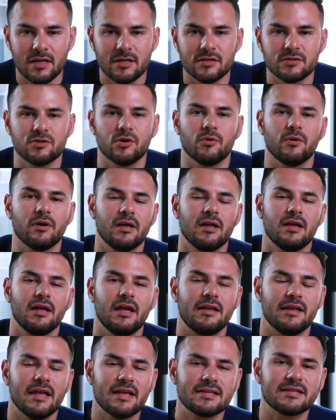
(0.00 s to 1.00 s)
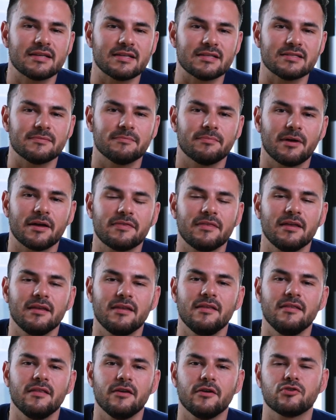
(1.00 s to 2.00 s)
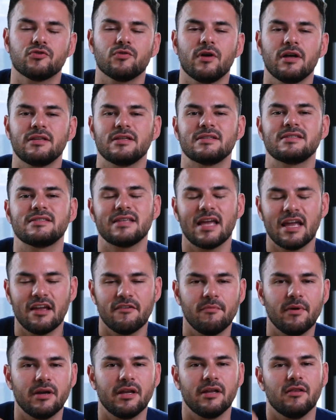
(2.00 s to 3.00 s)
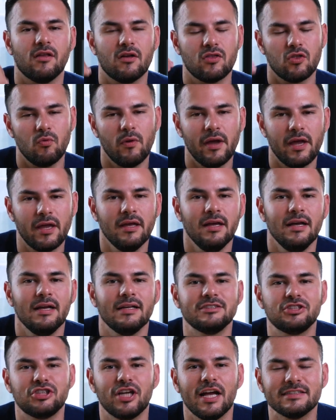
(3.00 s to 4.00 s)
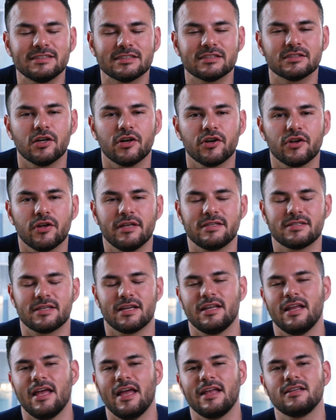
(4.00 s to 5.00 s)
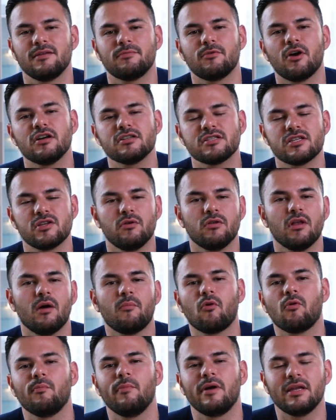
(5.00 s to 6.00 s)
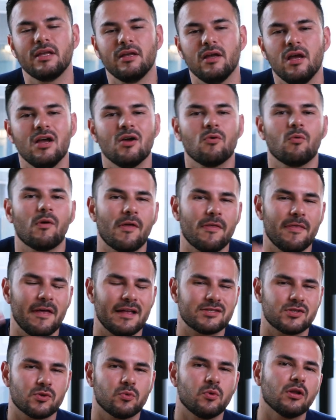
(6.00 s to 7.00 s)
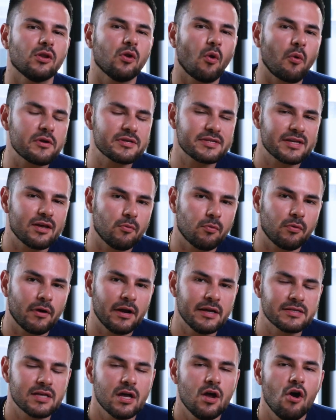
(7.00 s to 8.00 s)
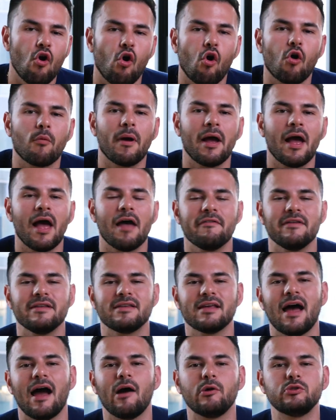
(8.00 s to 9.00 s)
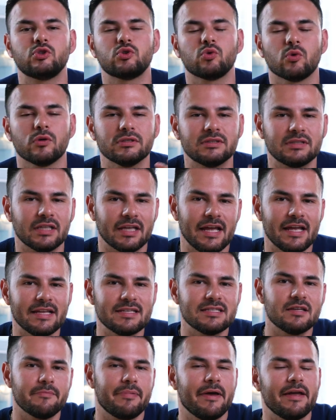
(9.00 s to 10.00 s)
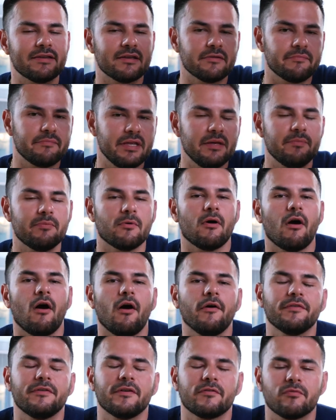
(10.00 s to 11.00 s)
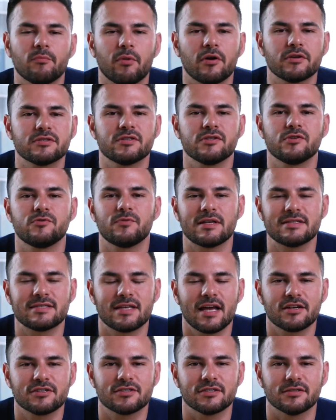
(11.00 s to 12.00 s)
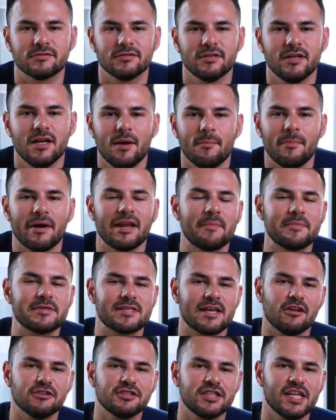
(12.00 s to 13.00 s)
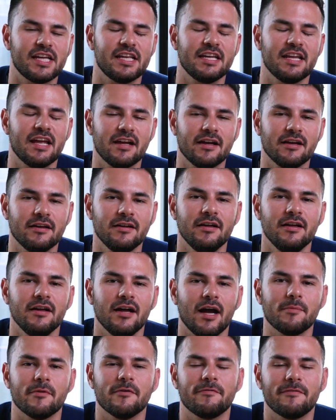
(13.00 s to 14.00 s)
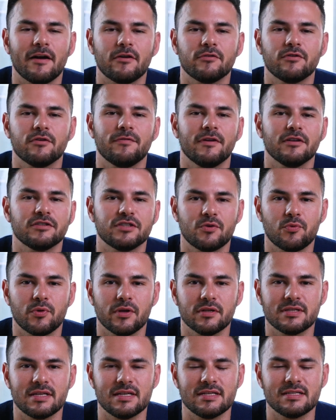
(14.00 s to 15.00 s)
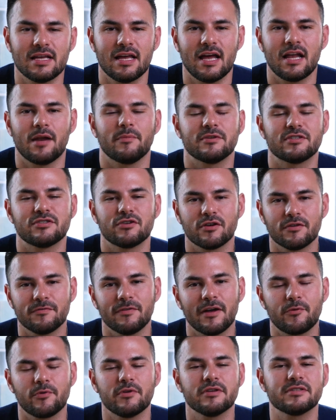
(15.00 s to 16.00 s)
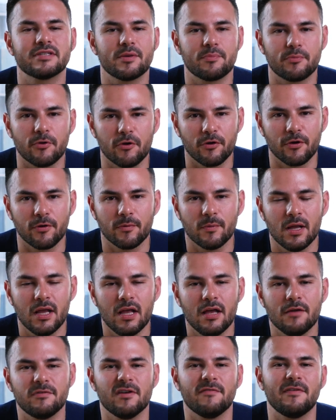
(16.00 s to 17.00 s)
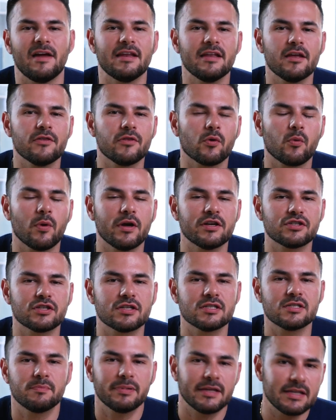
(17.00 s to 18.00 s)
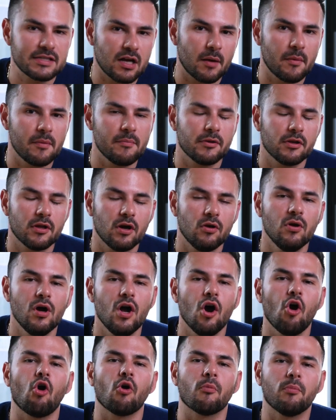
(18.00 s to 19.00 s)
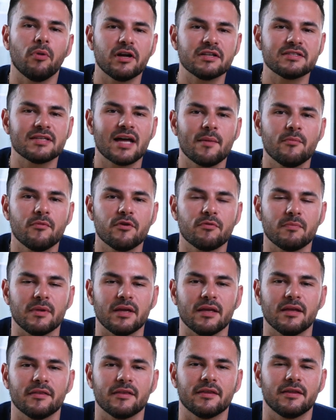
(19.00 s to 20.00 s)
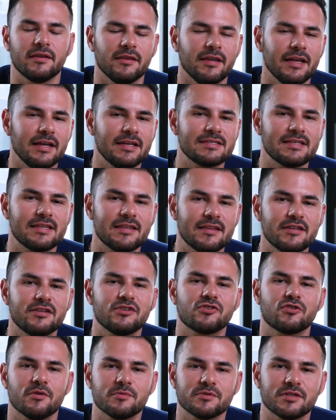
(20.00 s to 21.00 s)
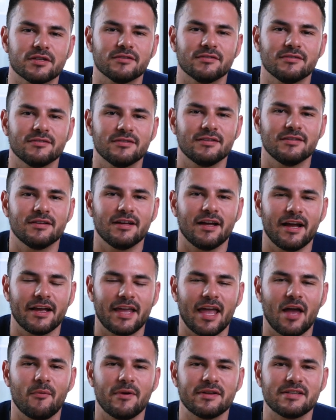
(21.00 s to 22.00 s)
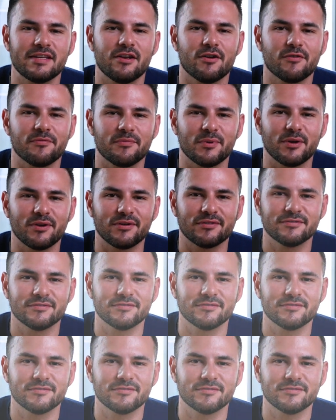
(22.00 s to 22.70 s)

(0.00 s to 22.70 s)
So in essence, by thinking that you're trying to save money along the way, chances are it's going to end up costing you a lot more money, whether that's through a lower sale price or by having to outsource to independent people all different parts of the transaction. My name is LJ Aguinaga. I'm the founder of LJ Realties, and I'm a certified real estate broker. If you have any other questions, please comment below or book a time with me. The link is in the description. I can't wait to hear from you.